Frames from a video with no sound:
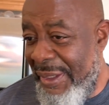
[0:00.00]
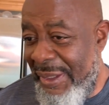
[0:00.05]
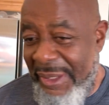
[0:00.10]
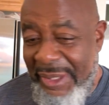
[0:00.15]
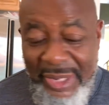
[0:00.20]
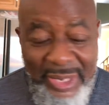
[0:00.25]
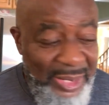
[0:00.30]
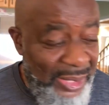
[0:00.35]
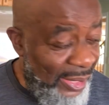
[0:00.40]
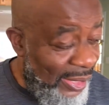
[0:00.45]

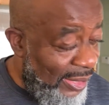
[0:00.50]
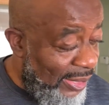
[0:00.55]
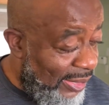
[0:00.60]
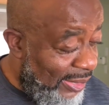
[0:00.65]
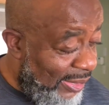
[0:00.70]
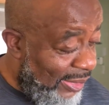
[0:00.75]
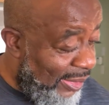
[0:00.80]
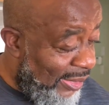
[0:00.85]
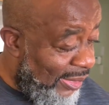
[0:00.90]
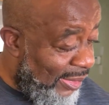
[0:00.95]
Okay.
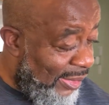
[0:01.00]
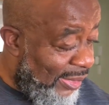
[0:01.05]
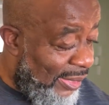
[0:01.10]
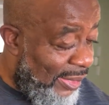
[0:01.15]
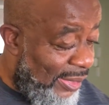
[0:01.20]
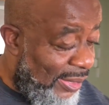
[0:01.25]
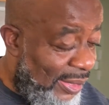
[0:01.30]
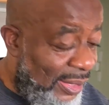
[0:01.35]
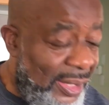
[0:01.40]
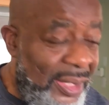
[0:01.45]
But
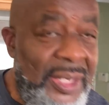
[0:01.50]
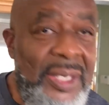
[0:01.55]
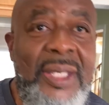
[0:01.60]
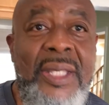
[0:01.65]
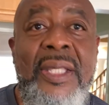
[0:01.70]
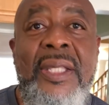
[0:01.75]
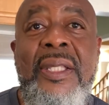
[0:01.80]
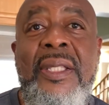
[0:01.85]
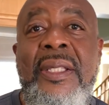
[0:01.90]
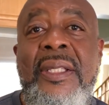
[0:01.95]
Daddy, you
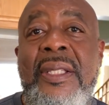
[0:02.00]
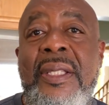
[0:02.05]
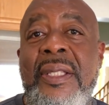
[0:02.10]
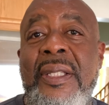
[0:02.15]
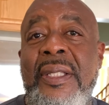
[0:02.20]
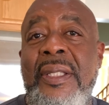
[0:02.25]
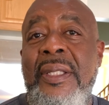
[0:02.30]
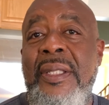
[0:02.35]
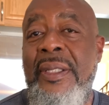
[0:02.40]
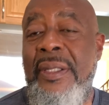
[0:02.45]
pull
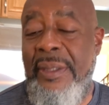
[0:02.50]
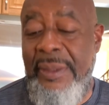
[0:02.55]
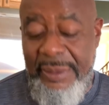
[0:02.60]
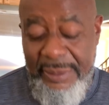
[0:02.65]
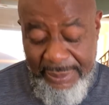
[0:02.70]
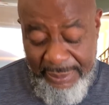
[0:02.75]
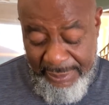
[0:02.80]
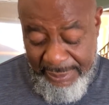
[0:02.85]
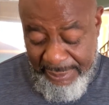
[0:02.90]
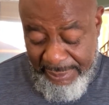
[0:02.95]
apart
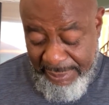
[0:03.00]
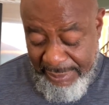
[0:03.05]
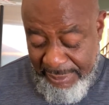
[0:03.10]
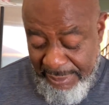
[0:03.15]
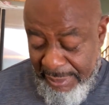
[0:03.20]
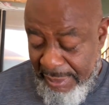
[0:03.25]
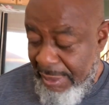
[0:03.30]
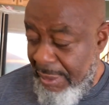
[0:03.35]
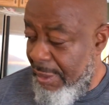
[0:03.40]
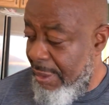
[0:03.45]

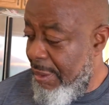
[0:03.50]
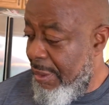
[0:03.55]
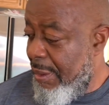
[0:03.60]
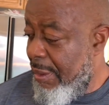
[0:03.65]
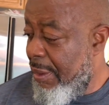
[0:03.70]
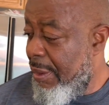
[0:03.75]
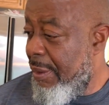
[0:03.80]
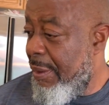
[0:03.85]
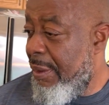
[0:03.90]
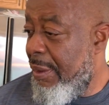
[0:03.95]
the
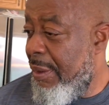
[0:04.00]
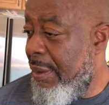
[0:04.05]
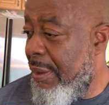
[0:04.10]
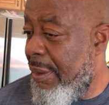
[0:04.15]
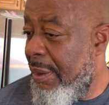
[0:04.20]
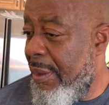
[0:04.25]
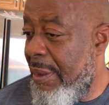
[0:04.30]
fish yet?